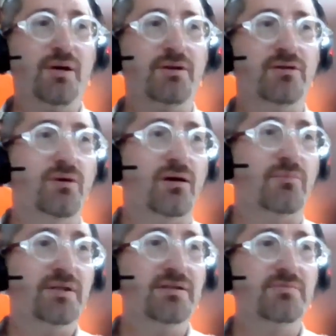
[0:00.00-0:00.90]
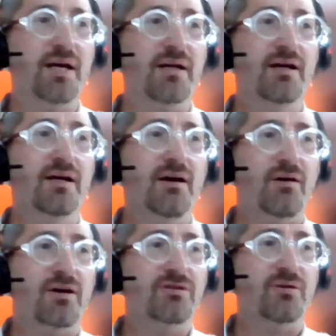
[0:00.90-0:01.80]
People who are businessmen,
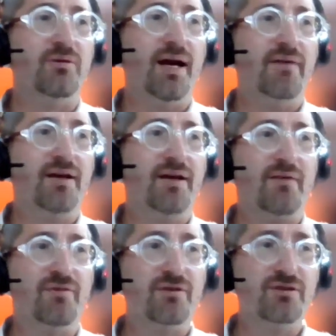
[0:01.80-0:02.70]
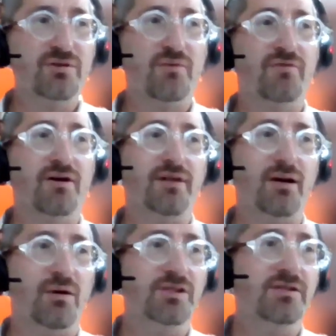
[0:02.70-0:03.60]
also, they have that first
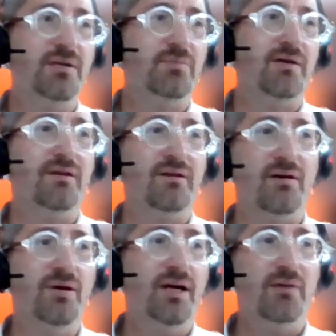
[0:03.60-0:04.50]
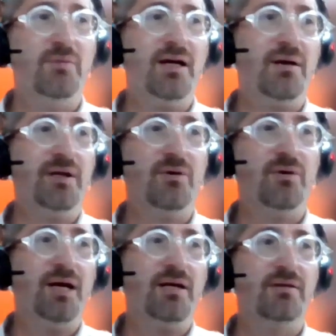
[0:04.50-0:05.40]
storefront. They always keep it, even though it may not be the
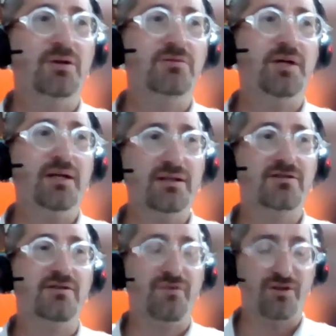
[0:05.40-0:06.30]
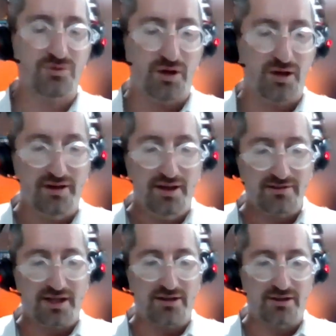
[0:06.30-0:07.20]
one making the most money, because it's the first one.
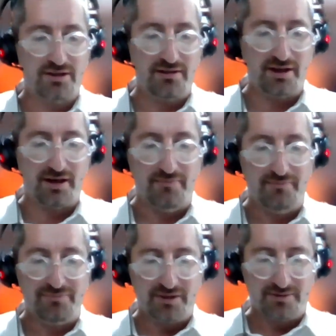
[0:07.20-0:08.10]
It's not a good idea.